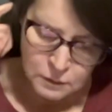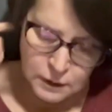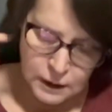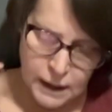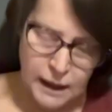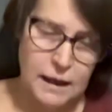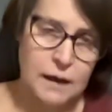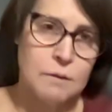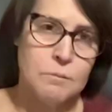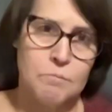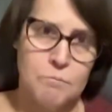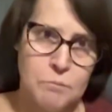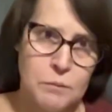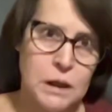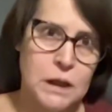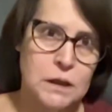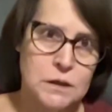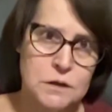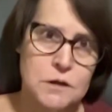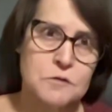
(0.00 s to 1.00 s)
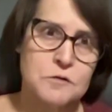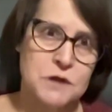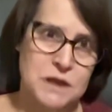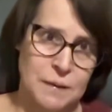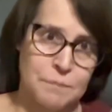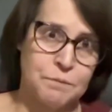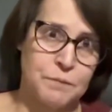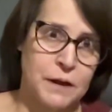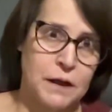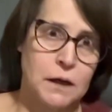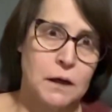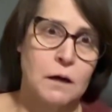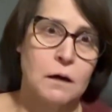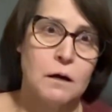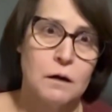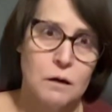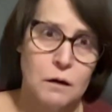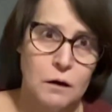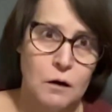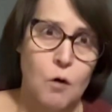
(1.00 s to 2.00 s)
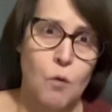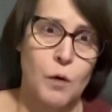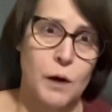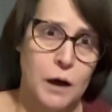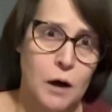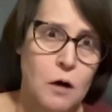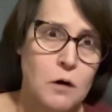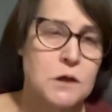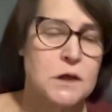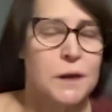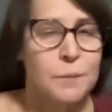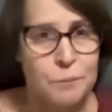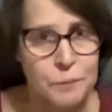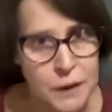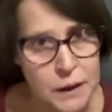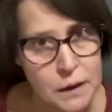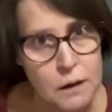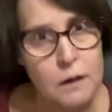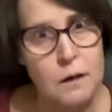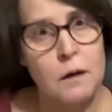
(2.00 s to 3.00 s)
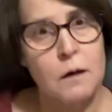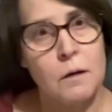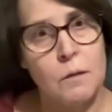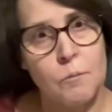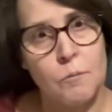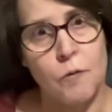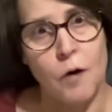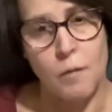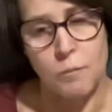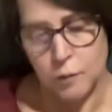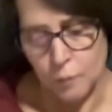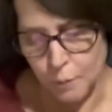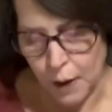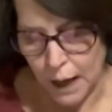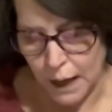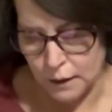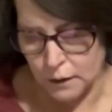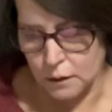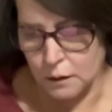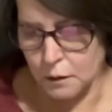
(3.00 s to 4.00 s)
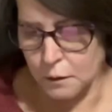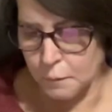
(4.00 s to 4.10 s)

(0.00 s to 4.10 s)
It means there's something going on, something problematic.